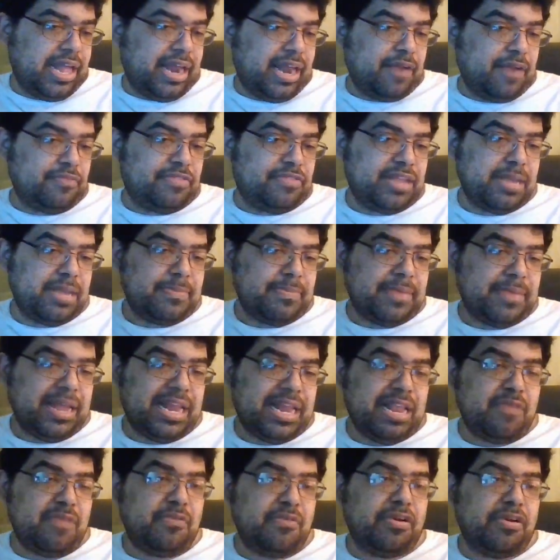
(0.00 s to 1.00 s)
I don't see him
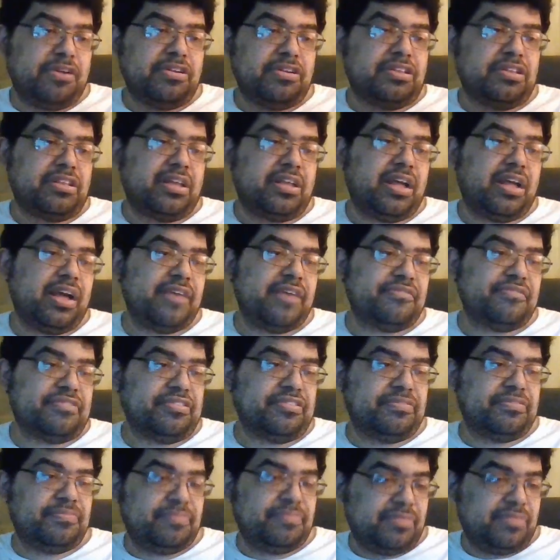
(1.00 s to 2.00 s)
anywhere on this
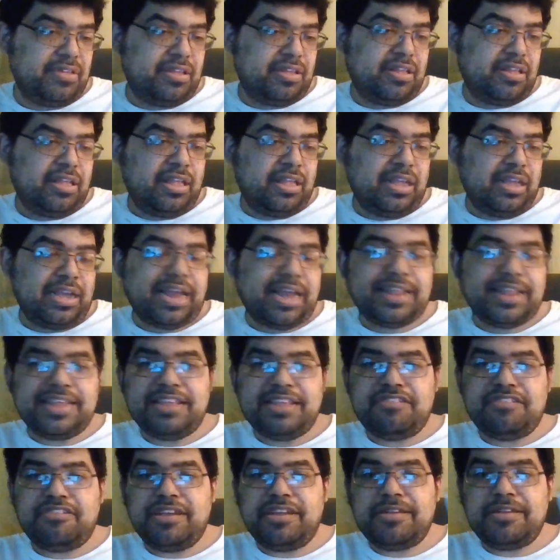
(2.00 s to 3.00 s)
cover. I
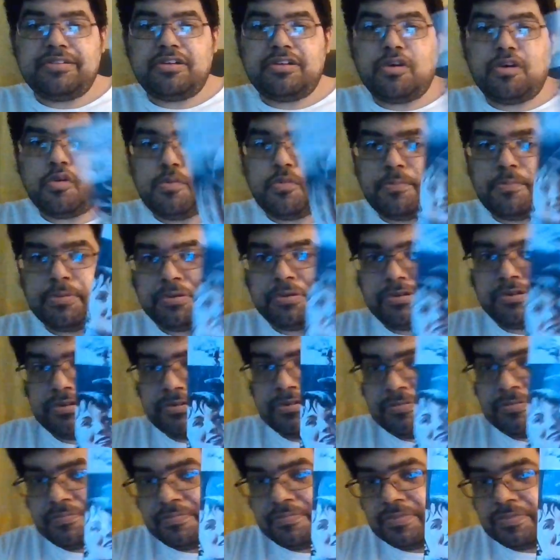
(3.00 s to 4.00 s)
see Jane
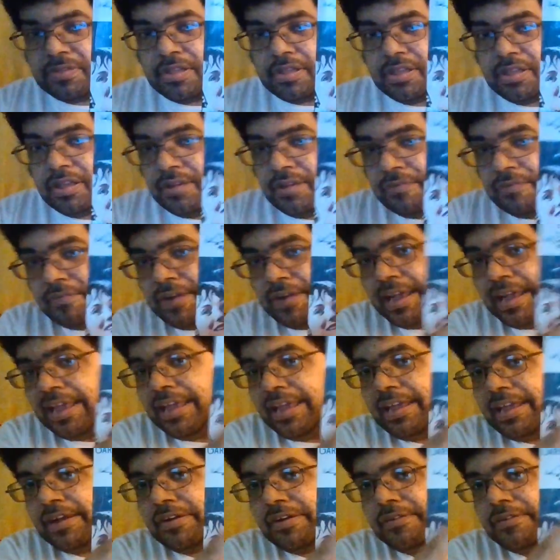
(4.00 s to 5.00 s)
Coburn
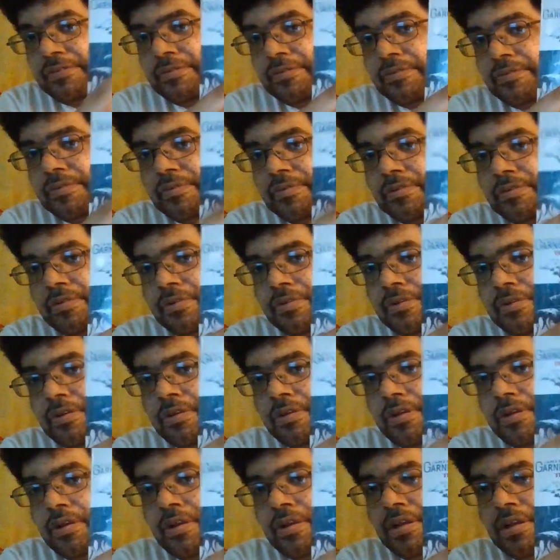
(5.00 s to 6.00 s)
right here.
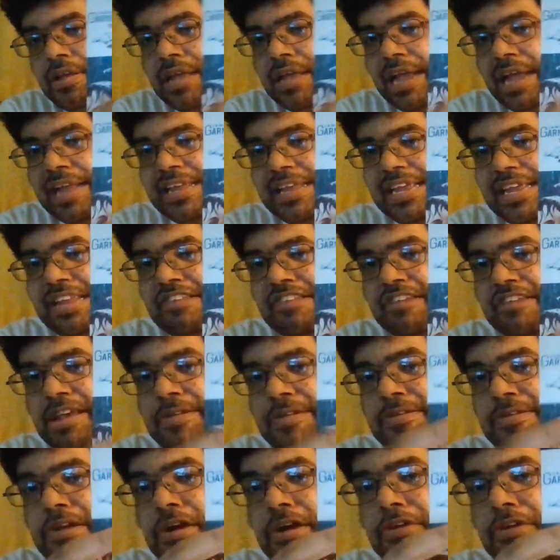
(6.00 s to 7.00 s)
I see
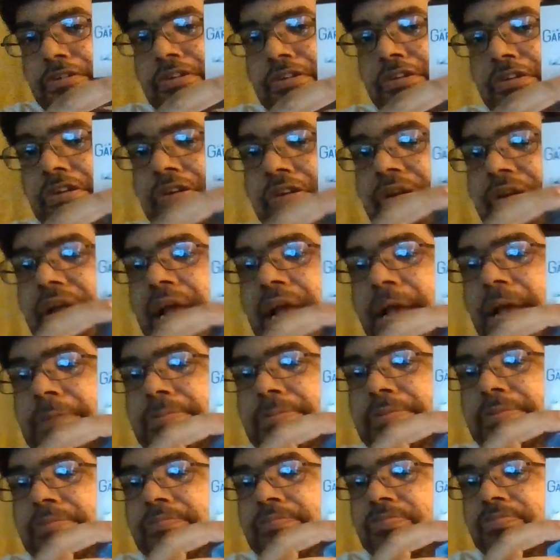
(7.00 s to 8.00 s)
Jane Gardner on
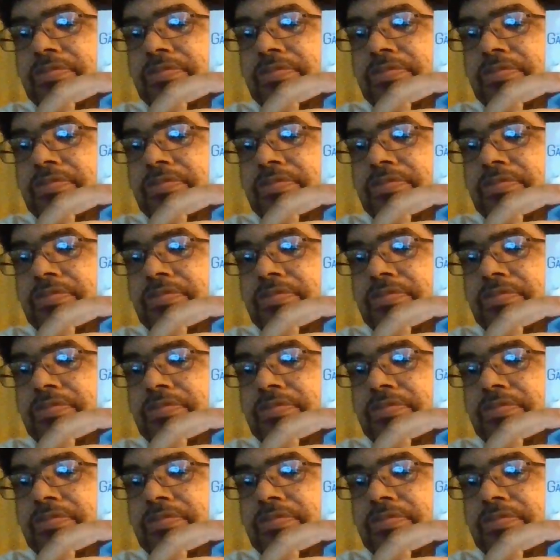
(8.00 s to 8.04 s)
top.